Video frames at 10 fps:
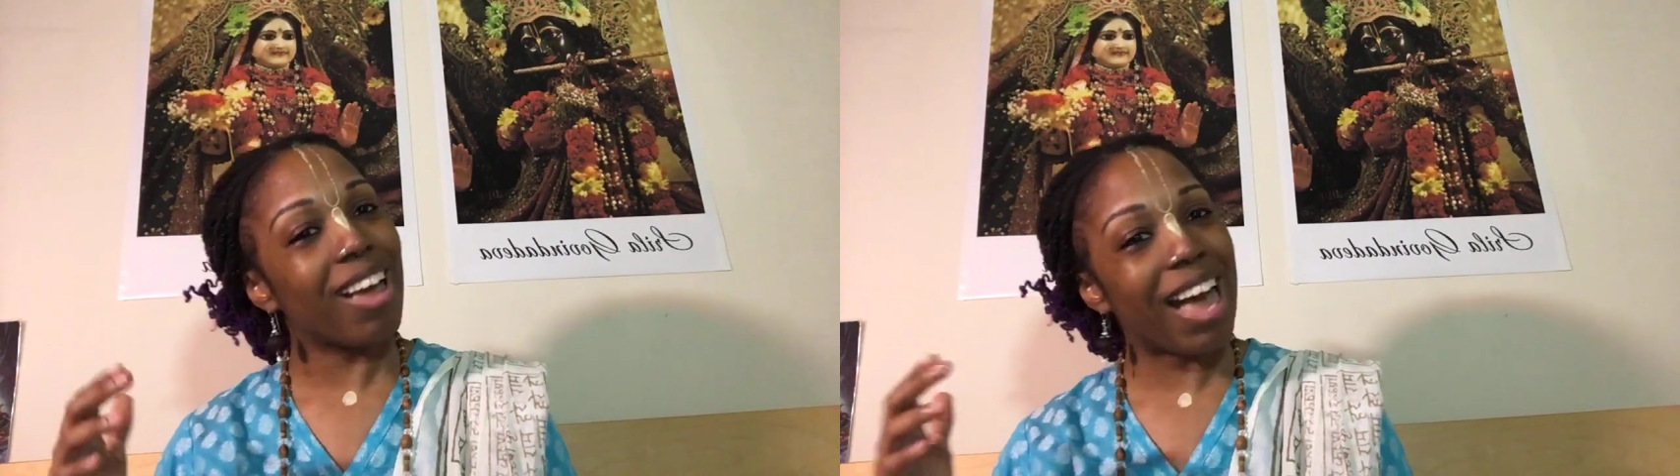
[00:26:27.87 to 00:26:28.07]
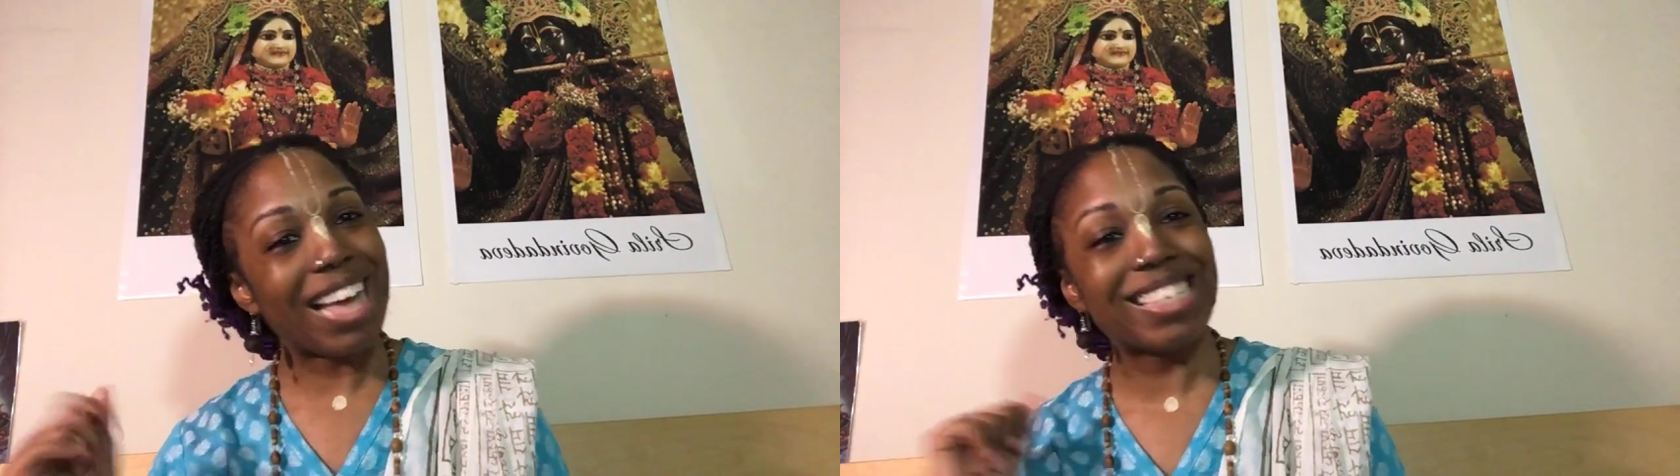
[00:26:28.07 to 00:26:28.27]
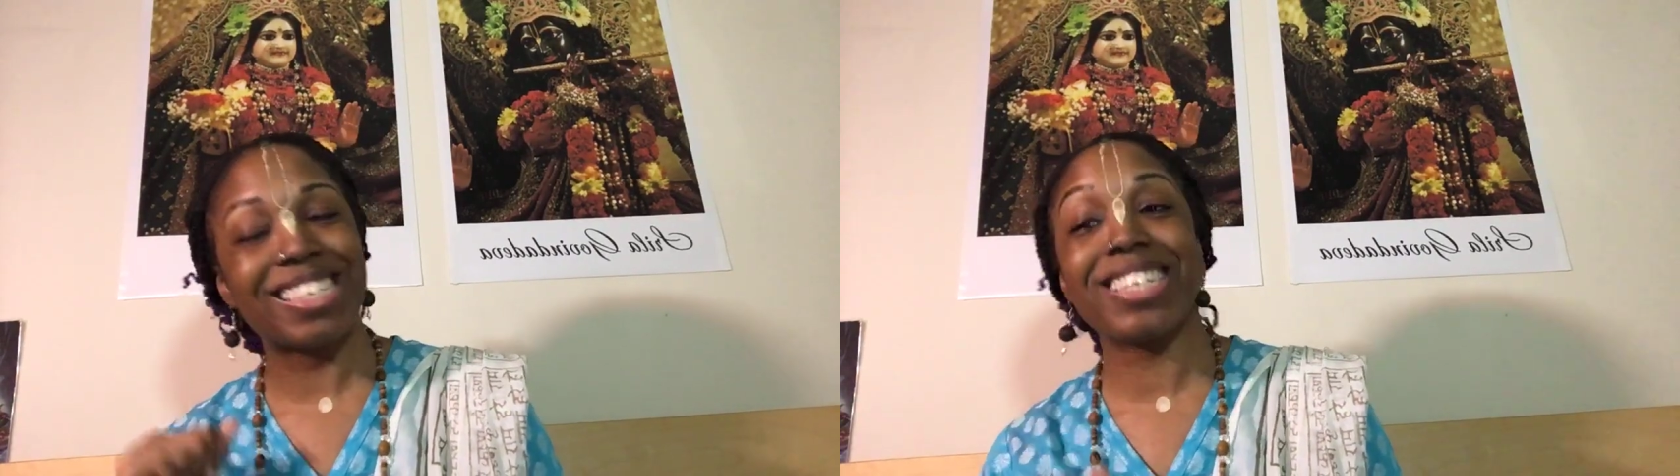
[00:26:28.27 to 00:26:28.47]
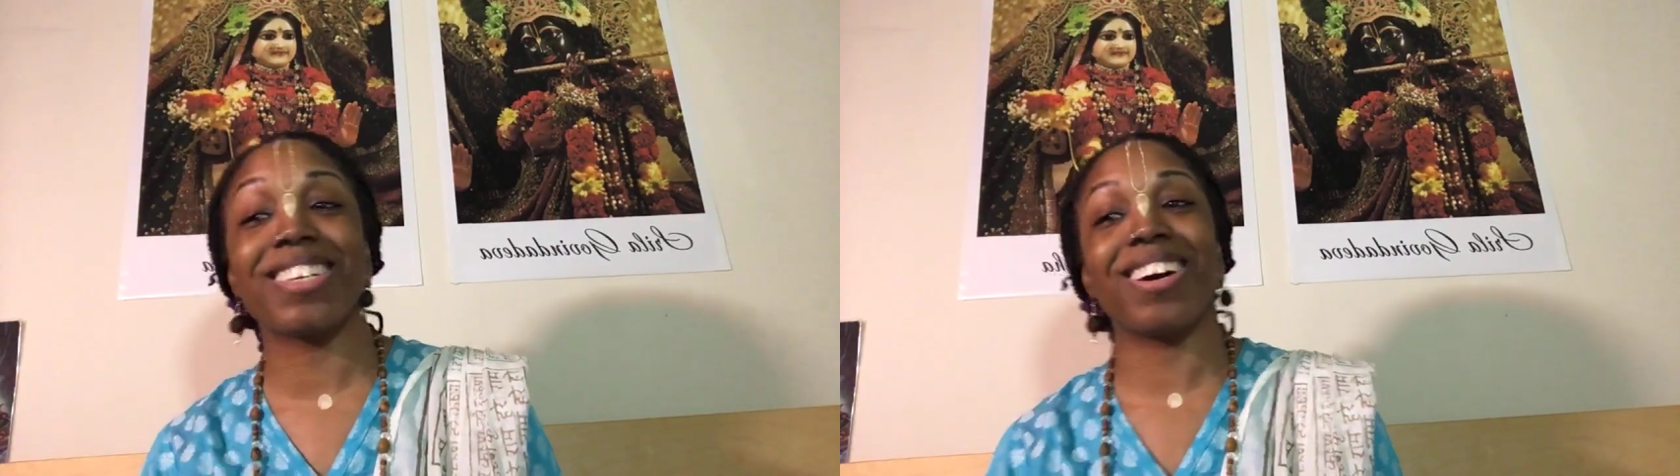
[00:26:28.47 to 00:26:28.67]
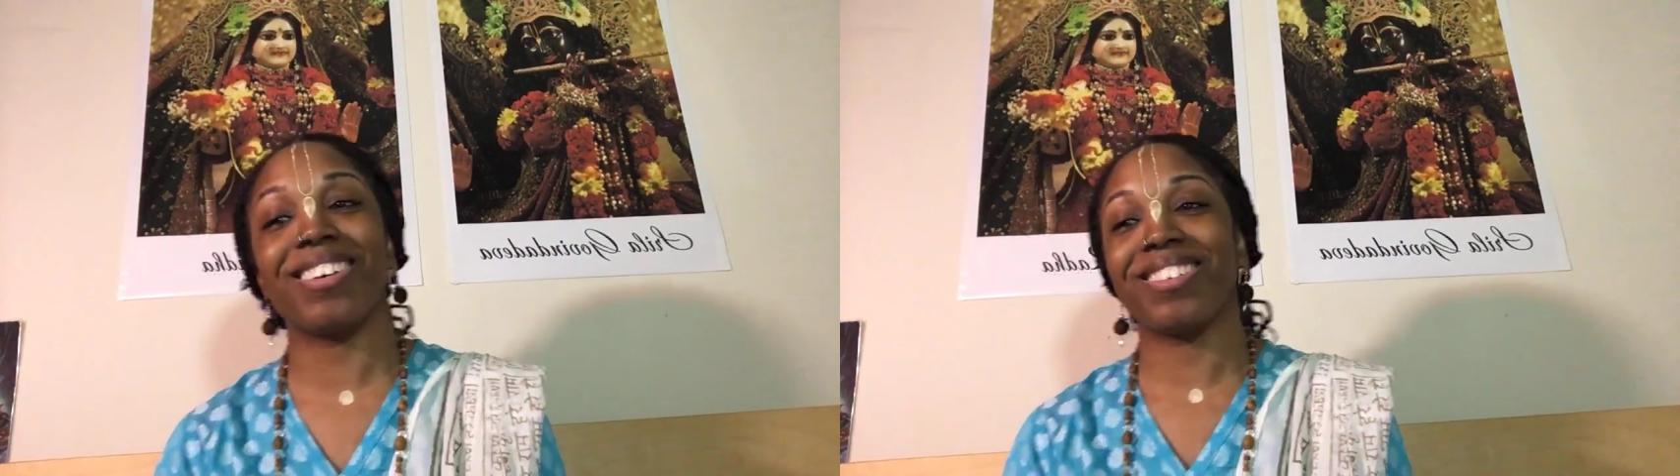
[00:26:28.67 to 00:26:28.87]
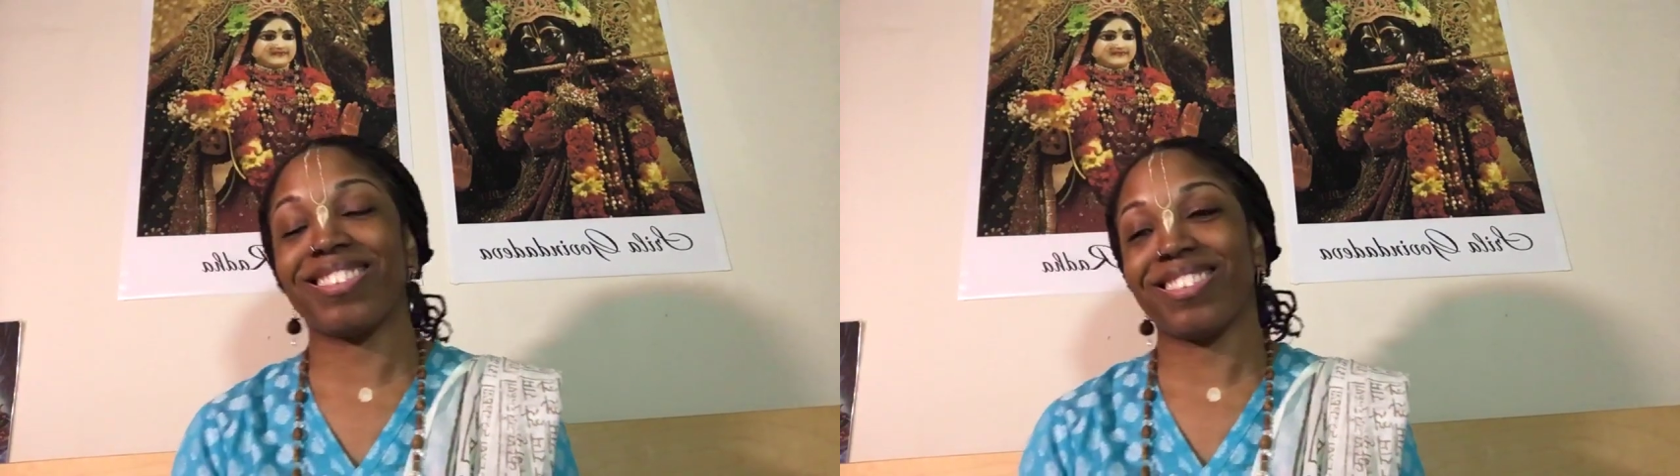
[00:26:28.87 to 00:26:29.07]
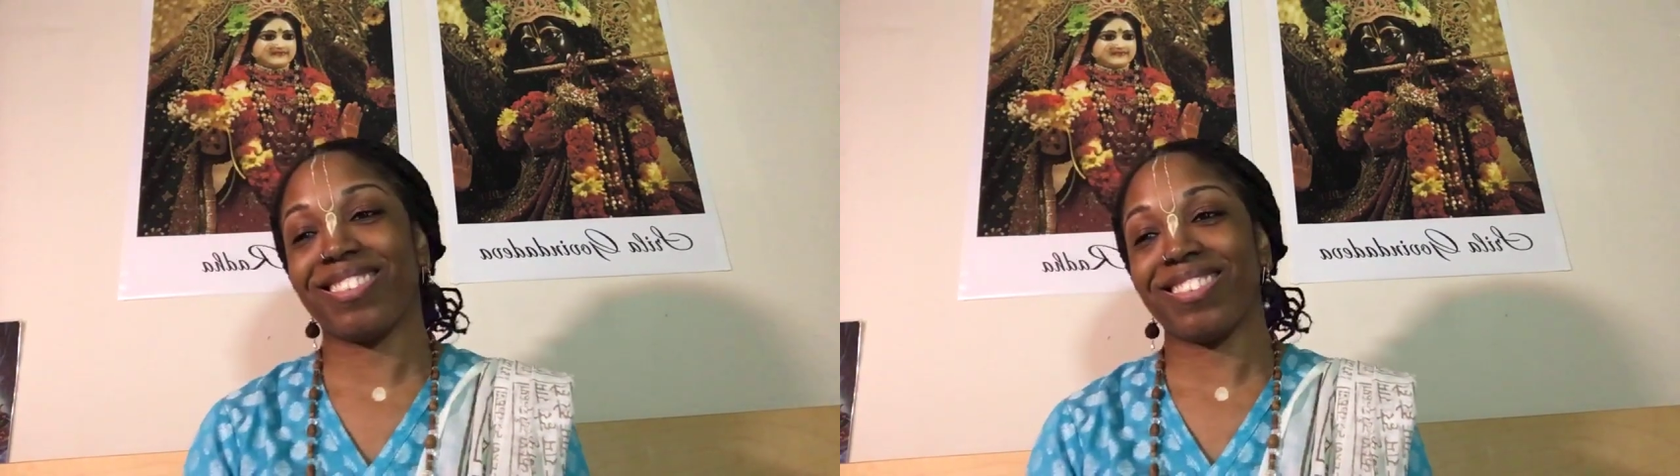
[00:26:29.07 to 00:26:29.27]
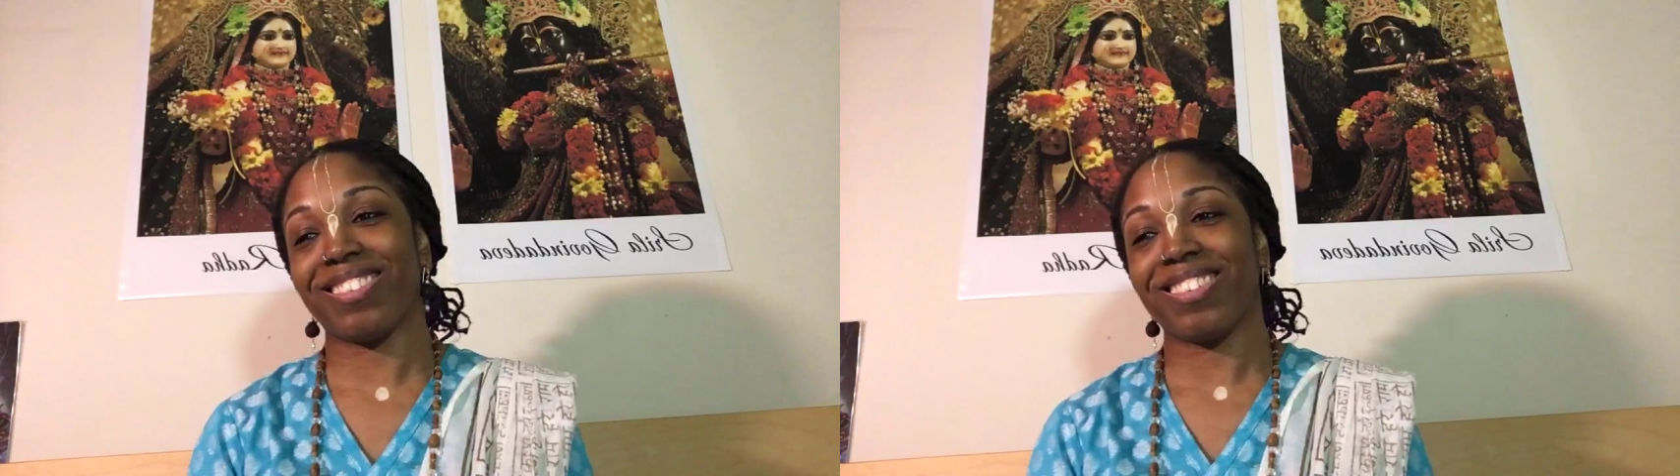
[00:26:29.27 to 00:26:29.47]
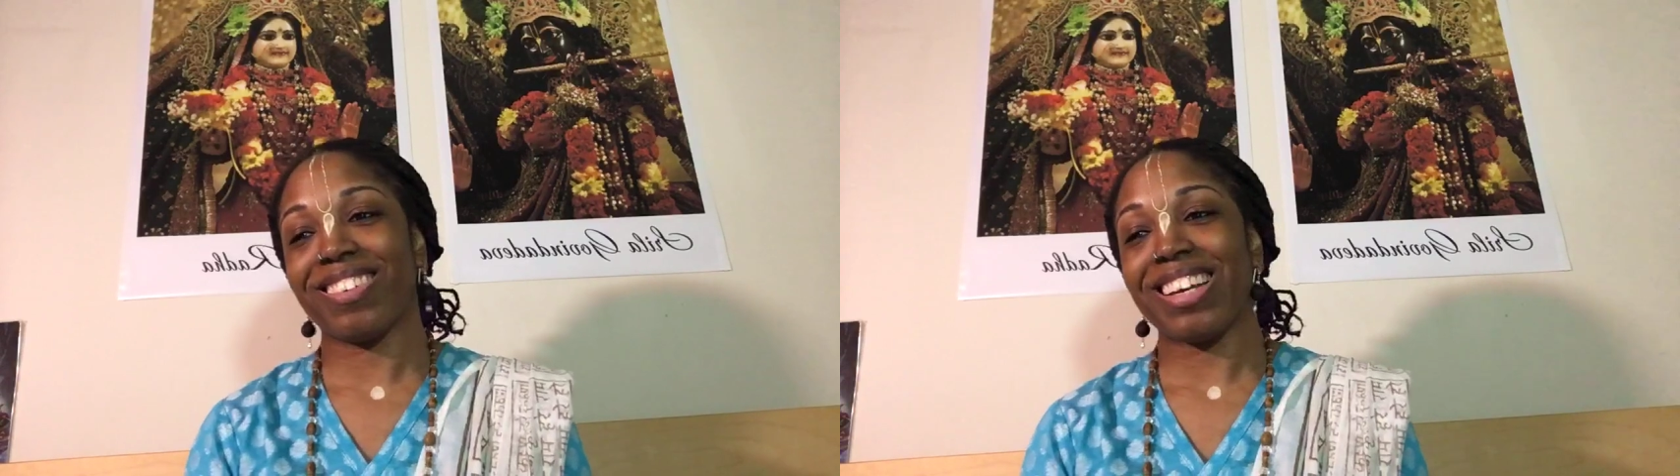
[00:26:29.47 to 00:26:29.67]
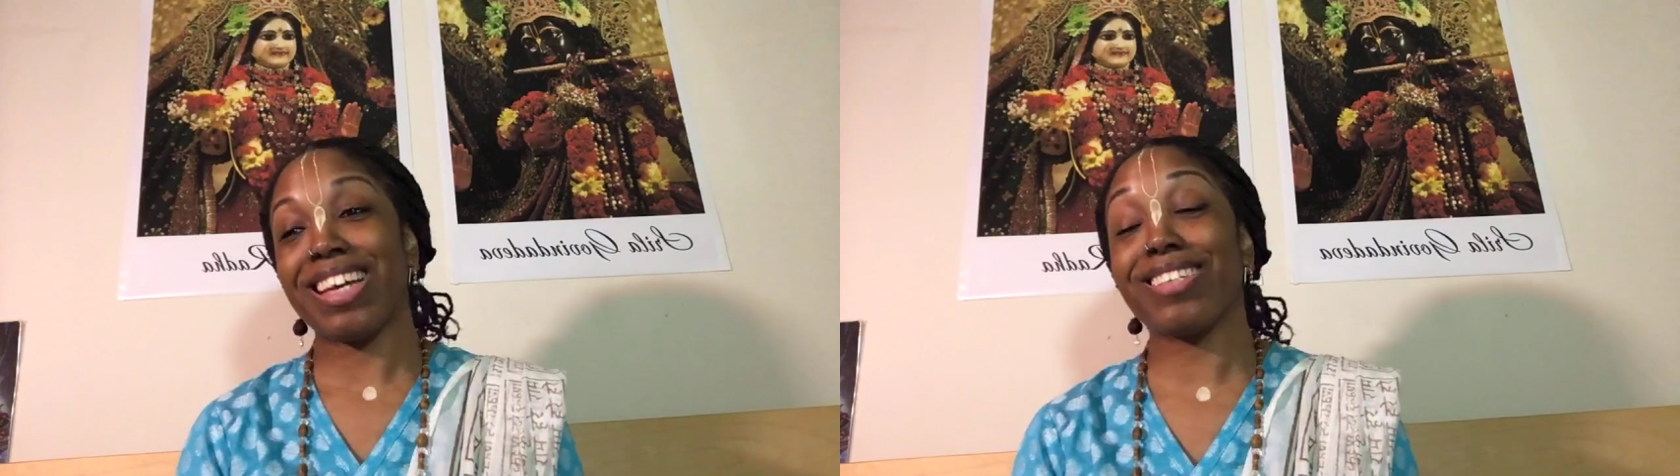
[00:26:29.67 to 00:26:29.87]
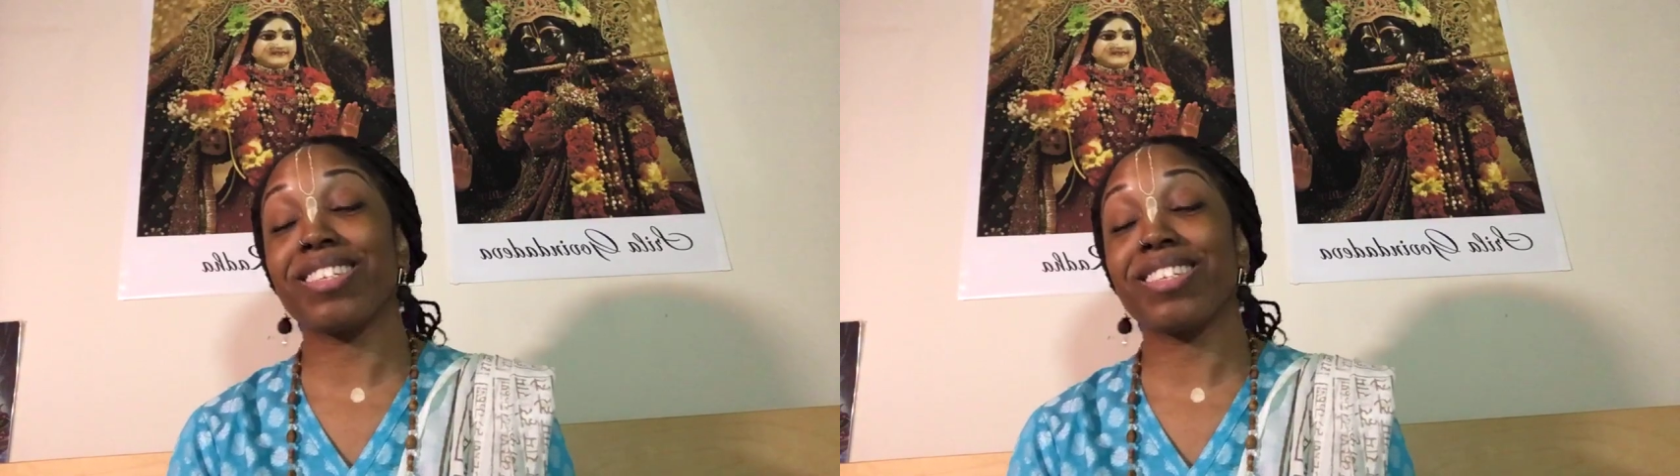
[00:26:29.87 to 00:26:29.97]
And Sita is